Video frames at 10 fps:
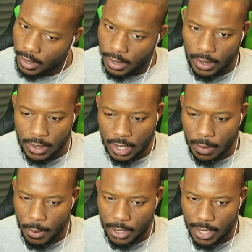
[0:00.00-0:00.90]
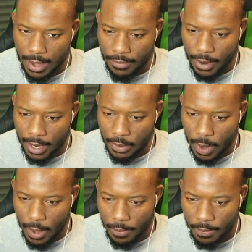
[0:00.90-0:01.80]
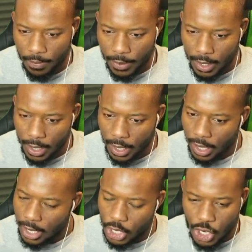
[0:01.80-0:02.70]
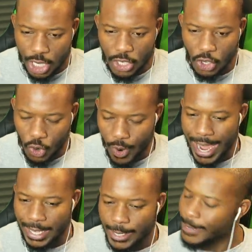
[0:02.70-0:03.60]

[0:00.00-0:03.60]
Looks like the person got freed as well. Just great.